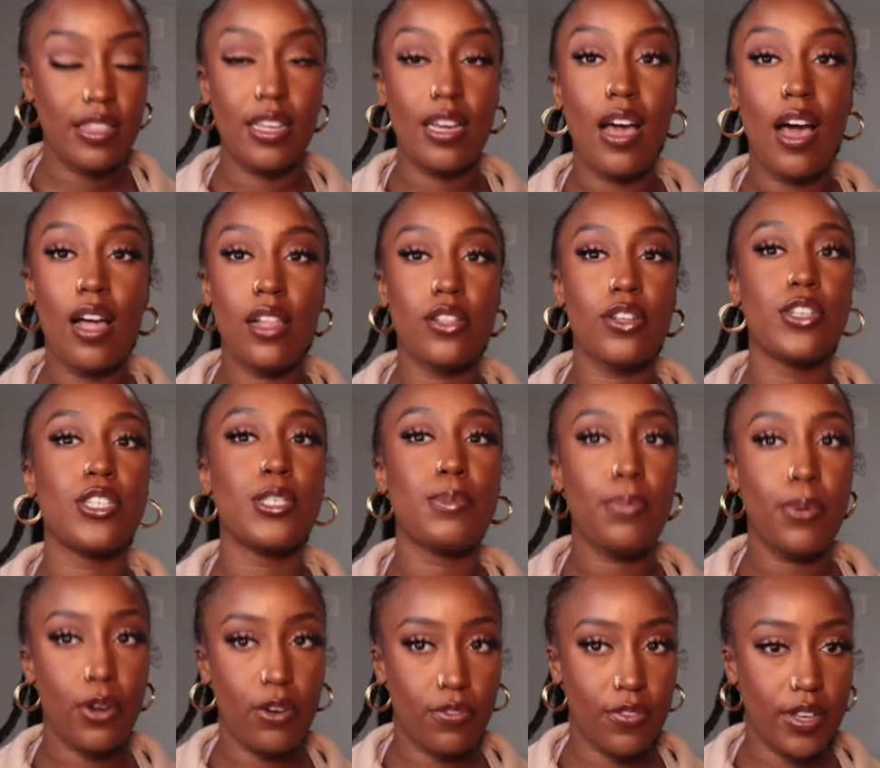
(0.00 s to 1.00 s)
The color is
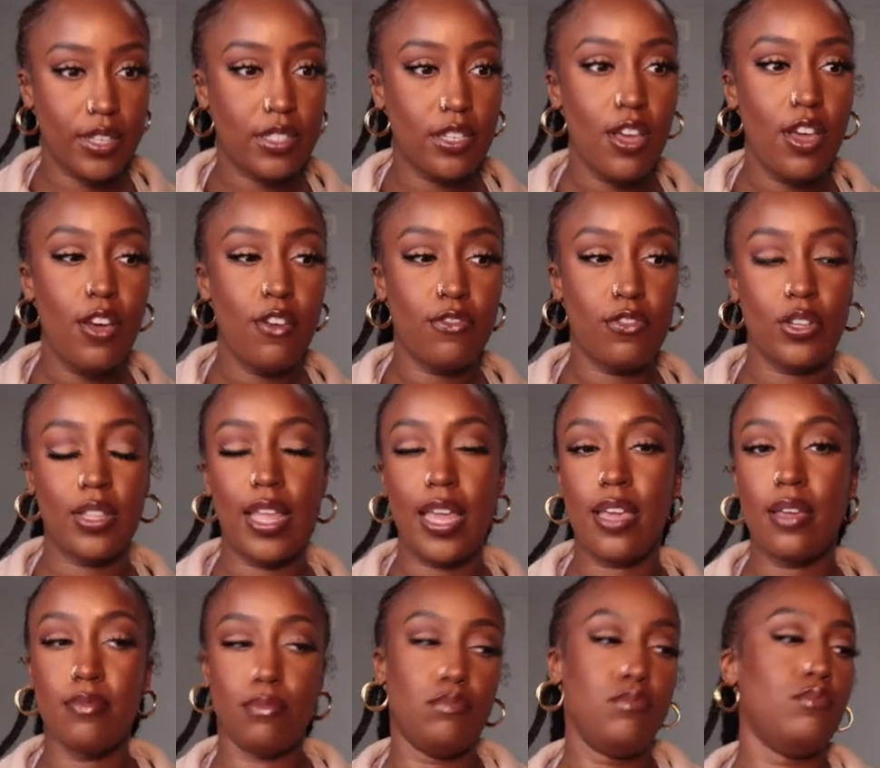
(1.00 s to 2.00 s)
perfect for
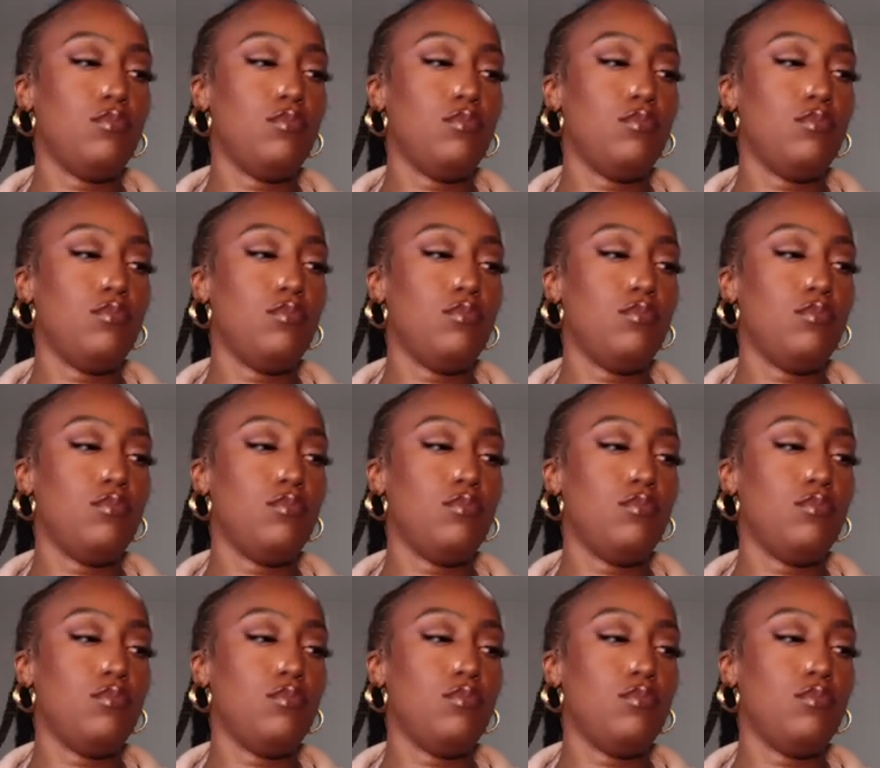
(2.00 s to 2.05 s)
like